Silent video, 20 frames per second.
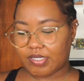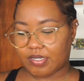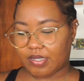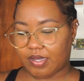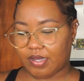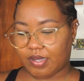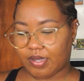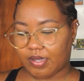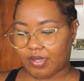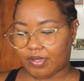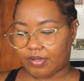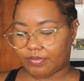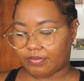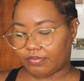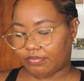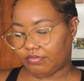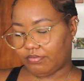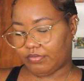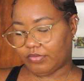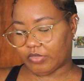
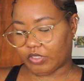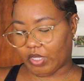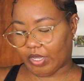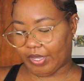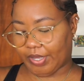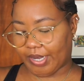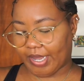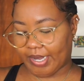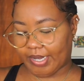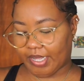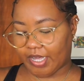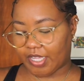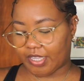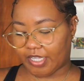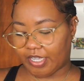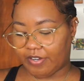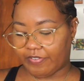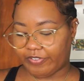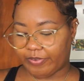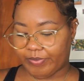and any other
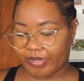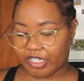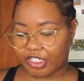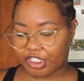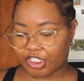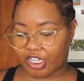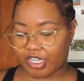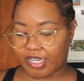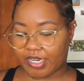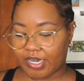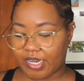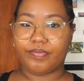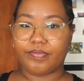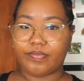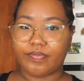information,